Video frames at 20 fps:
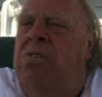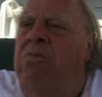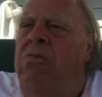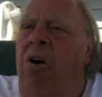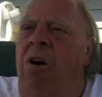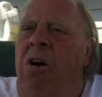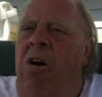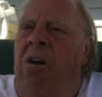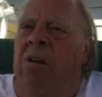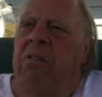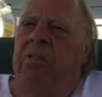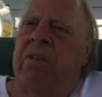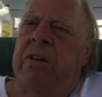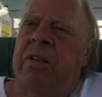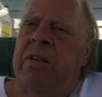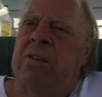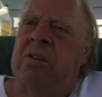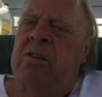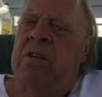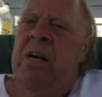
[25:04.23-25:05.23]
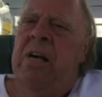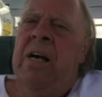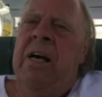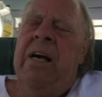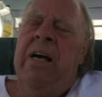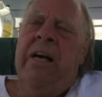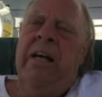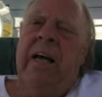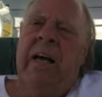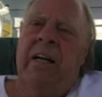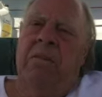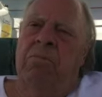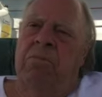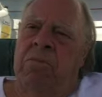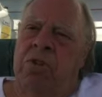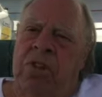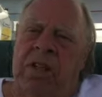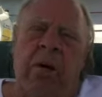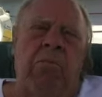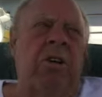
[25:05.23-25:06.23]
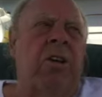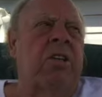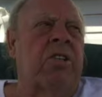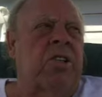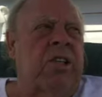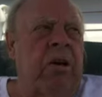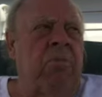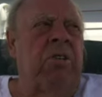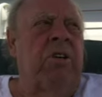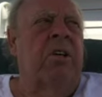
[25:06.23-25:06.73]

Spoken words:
of all of these. And stimulants.